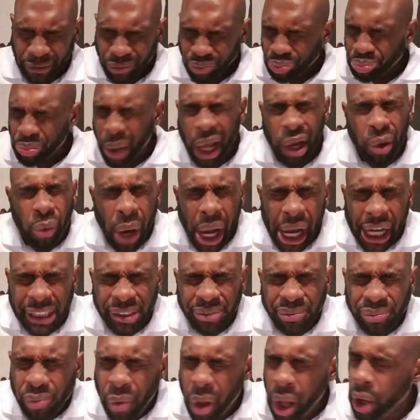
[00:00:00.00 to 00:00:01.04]
By the way,
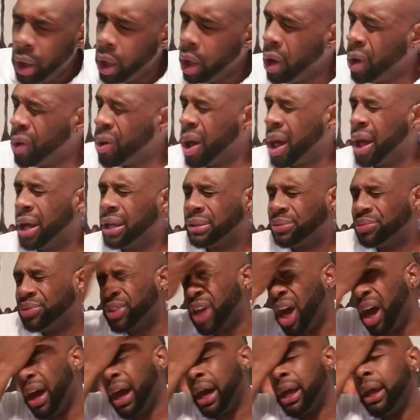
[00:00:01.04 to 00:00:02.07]
oh,
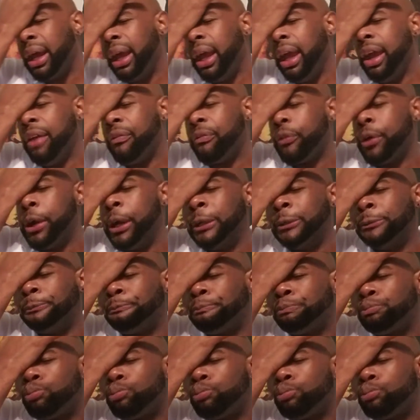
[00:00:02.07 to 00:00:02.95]
y'all got a head freedom.